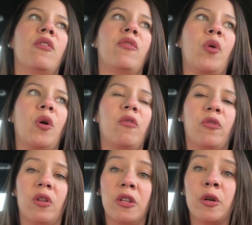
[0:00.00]

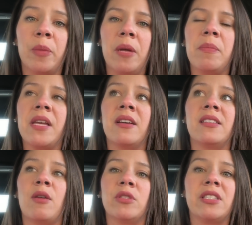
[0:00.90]
for a little bit
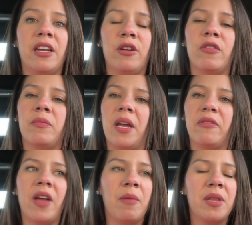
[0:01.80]
because I was scared of my
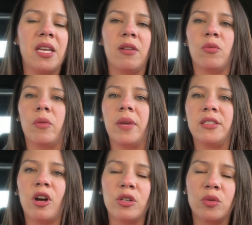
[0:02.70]
family and what my
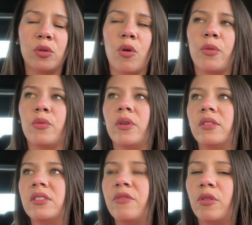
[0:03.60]
daughters would go through
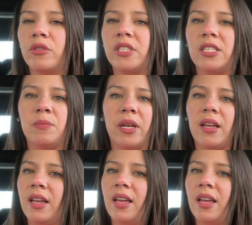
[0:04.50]
and the difficulties, but